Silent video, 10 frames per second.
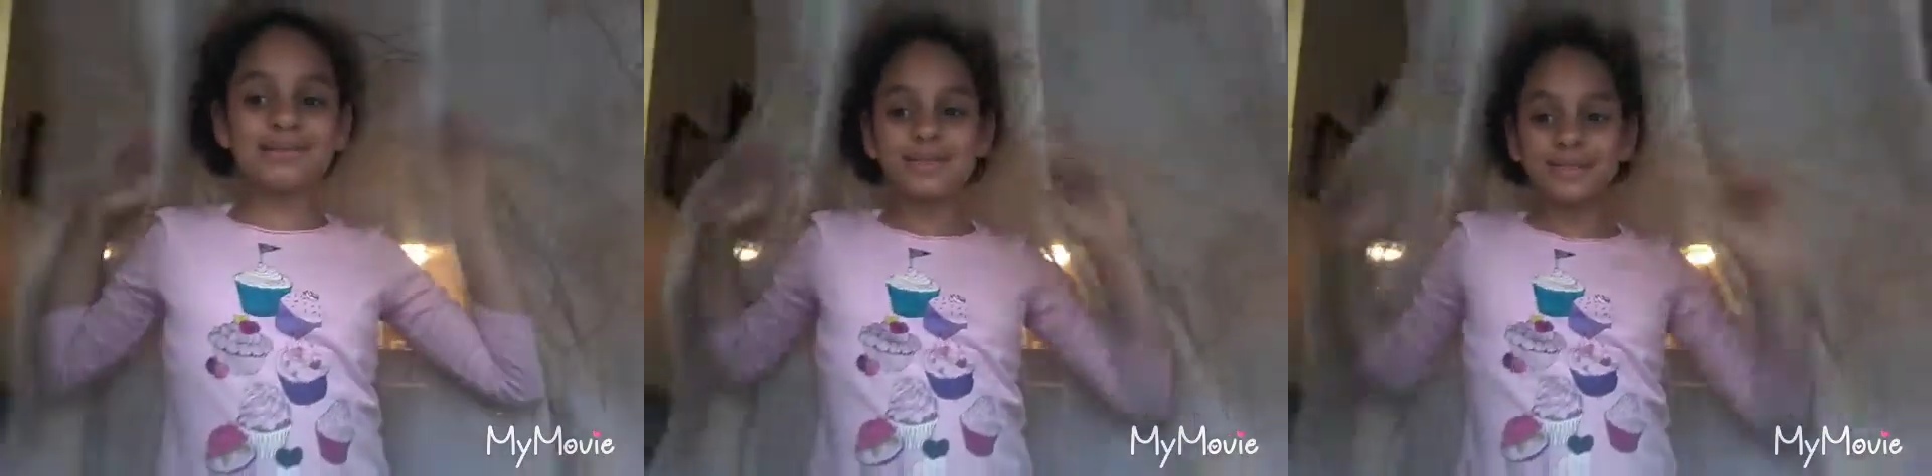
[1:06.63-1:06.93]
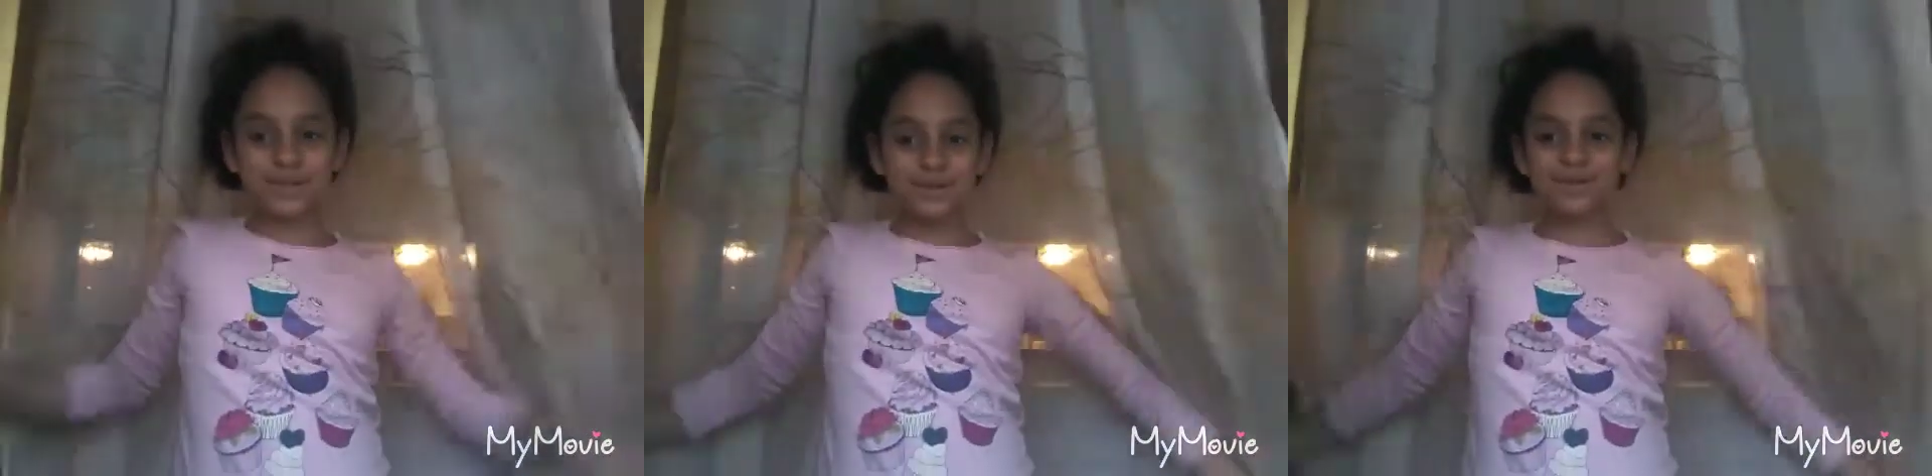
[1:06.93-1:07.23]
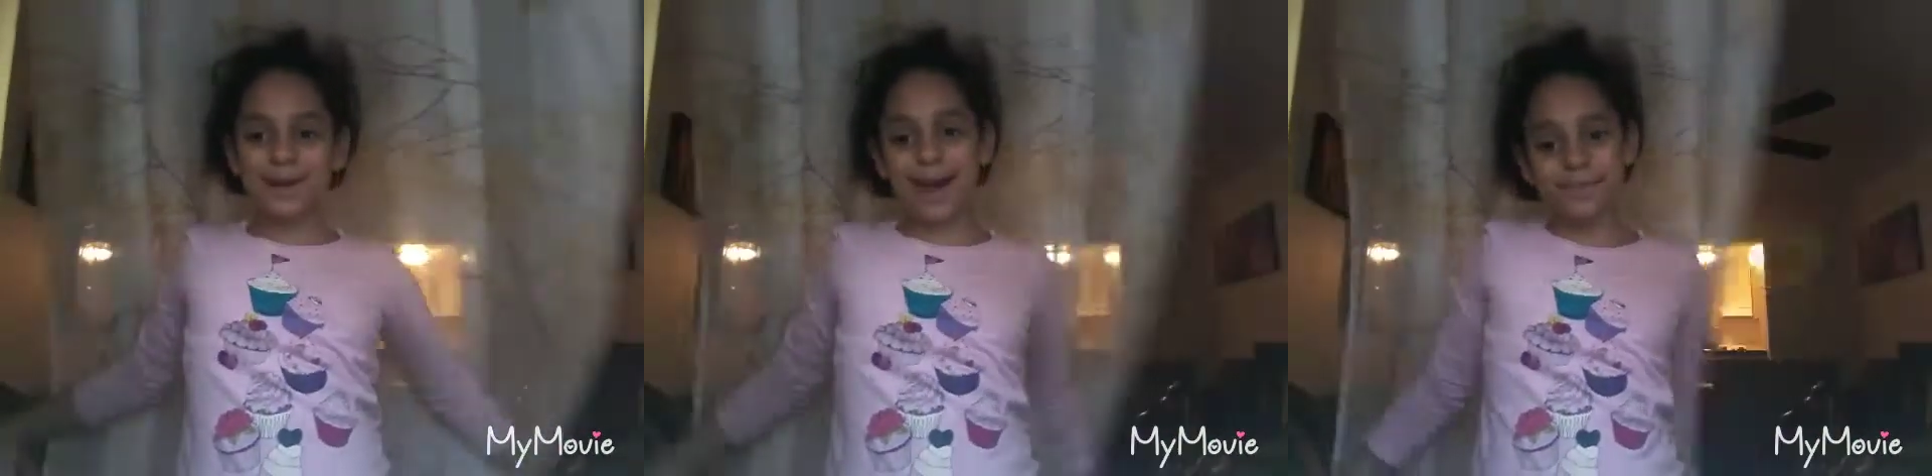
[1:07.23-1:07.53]
I'm
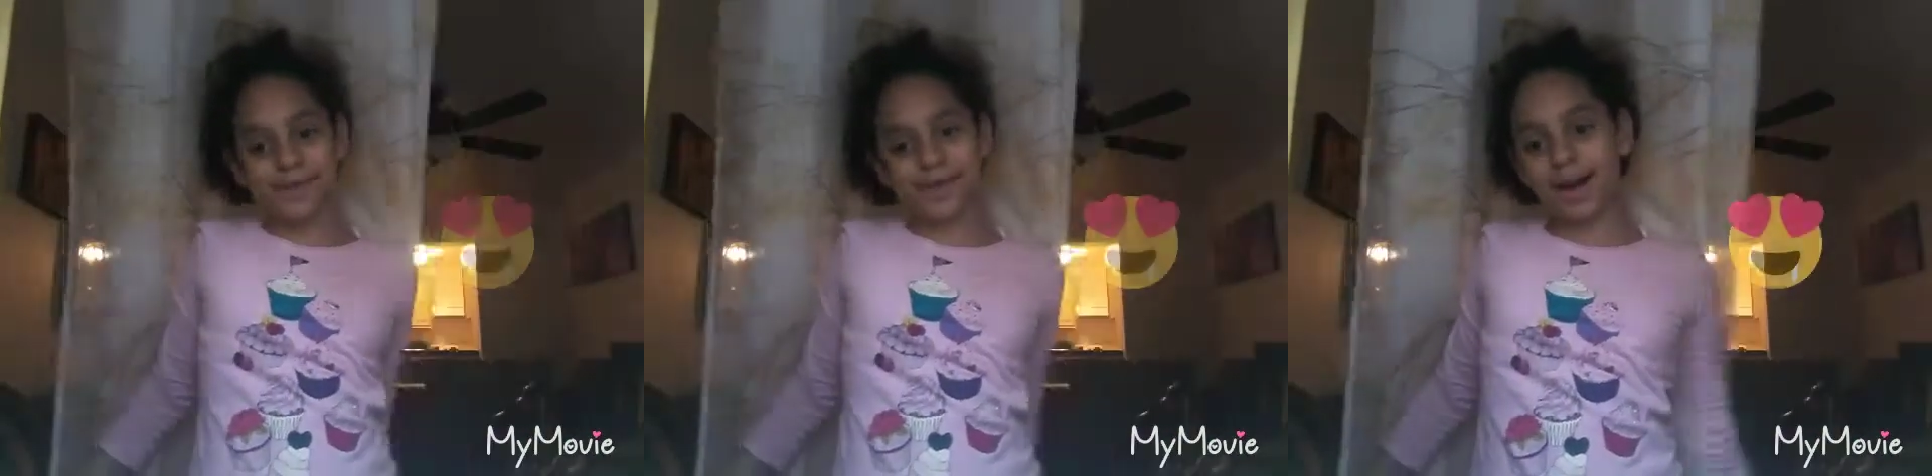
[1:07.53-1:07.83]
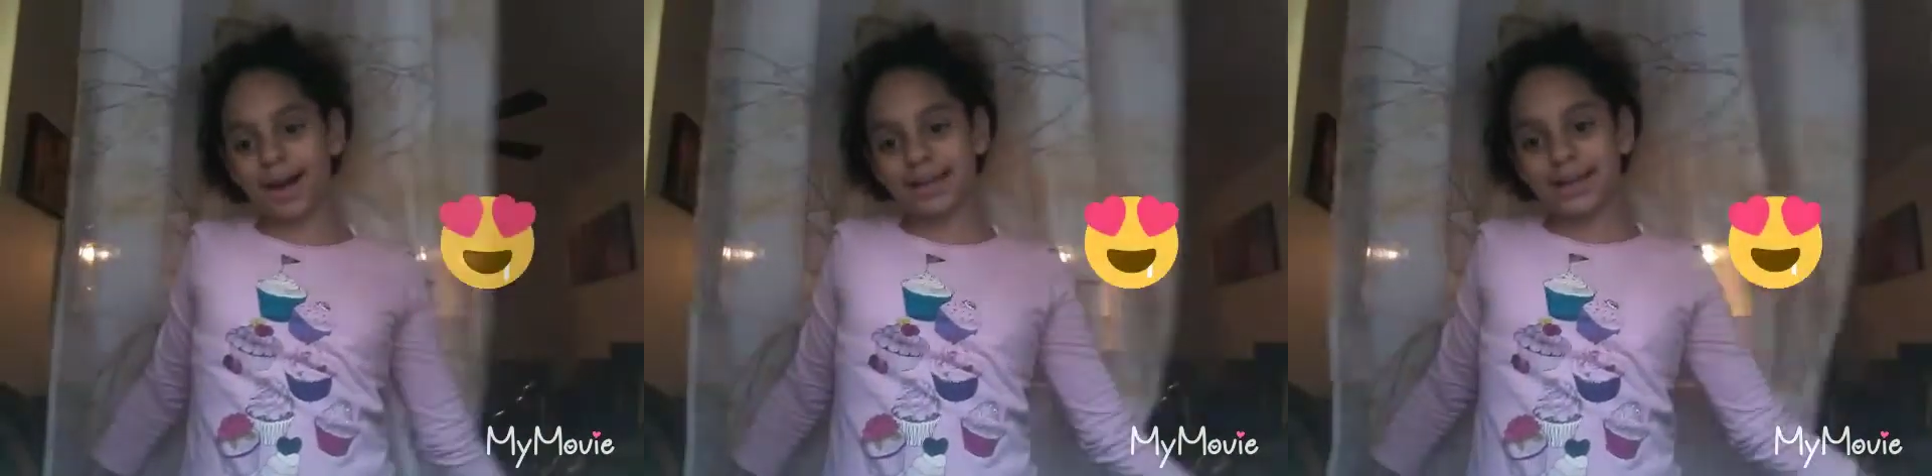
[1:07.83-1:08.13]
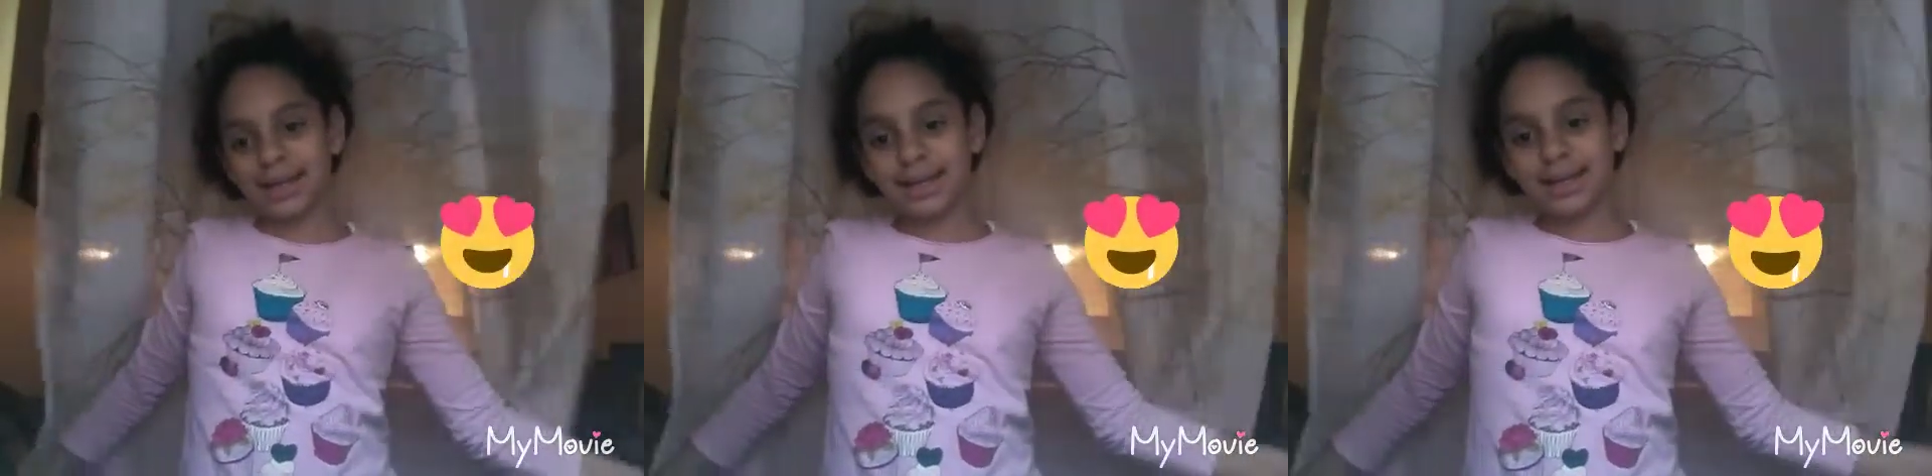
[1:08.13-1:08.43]
super happy I got
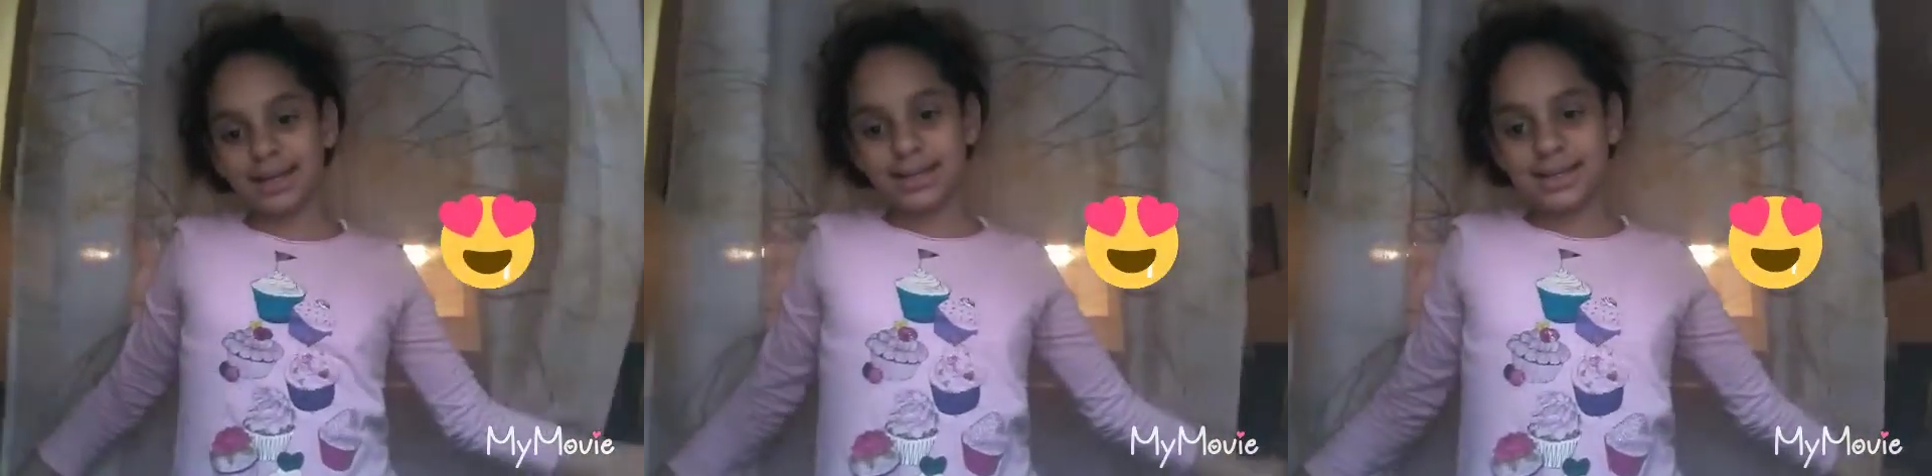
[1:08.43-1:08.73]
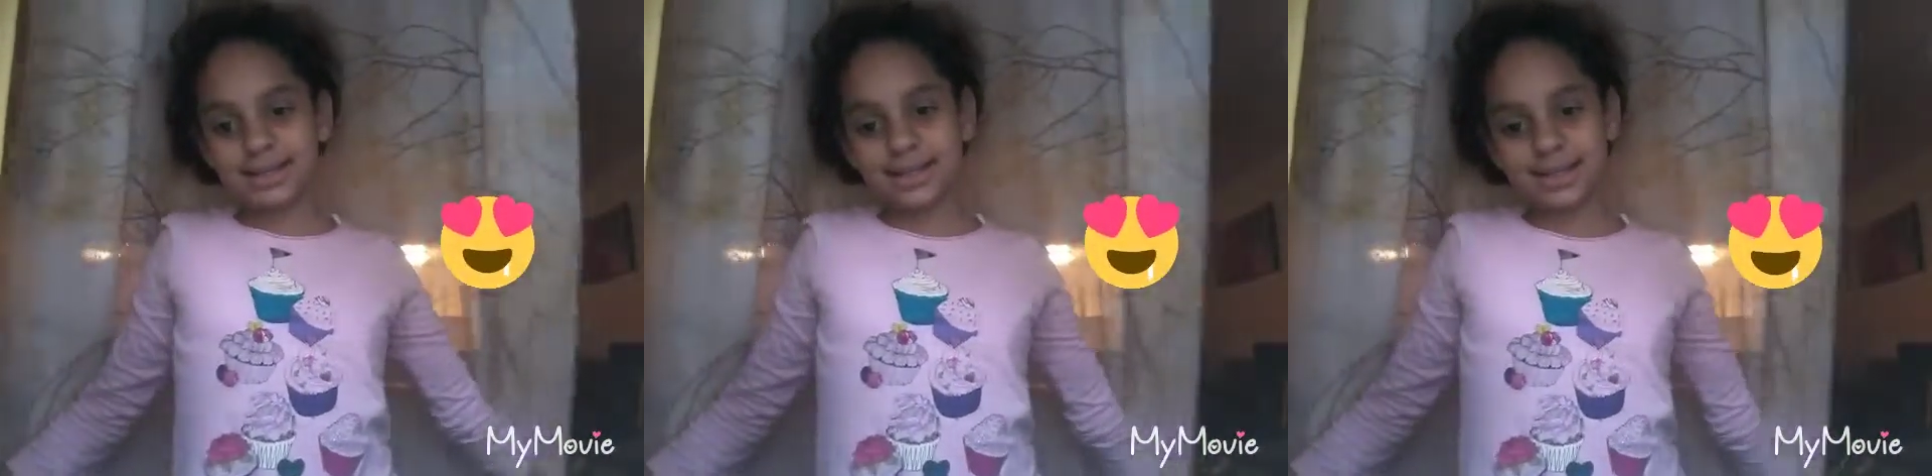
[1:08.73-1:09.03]
it, and